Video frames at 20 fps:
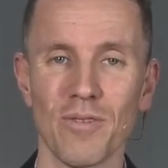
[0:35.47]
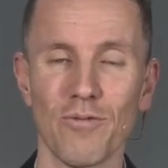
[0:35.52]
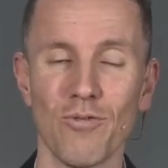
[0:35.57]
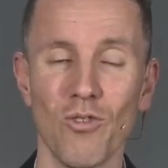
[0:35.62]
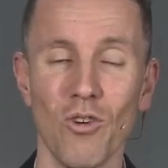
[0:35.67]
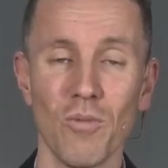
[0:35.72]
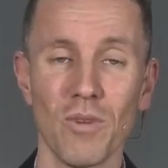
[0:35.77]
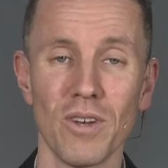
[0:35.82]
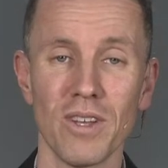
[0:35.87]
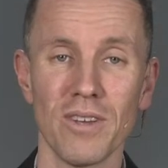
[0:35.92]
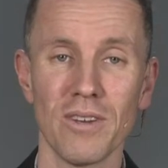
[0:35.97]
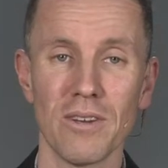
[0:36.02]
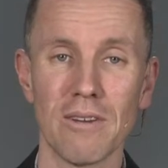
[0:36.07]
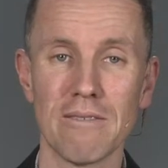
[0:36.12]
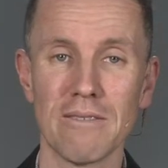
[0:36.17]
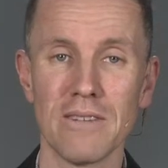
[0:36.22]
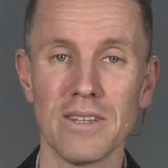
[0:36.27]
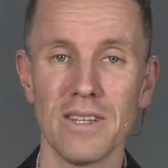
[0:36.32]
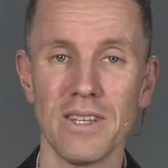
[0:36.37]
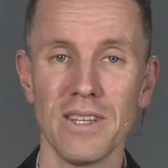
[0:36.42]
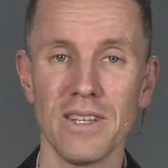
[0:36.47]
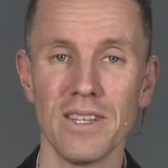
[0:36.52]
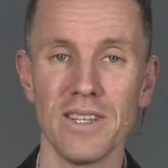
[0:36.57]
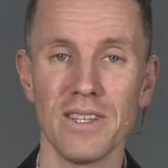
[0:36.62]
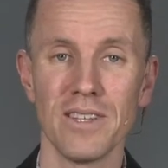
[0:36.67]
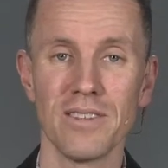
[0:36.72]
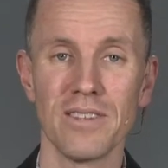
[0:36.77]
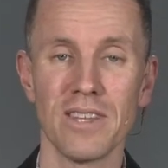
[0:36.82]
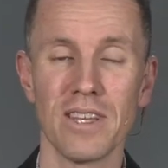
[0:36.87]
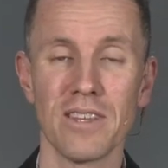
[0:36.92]
formally
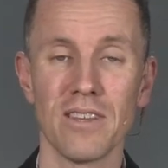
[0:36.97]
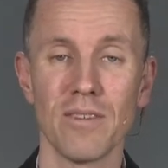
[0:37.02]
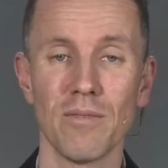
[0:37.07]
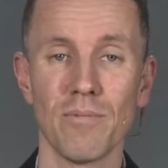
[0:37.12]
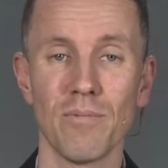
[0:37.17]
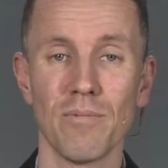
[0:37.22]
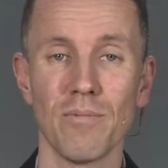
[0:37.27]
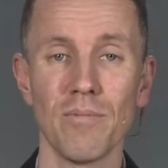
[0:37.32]
is that the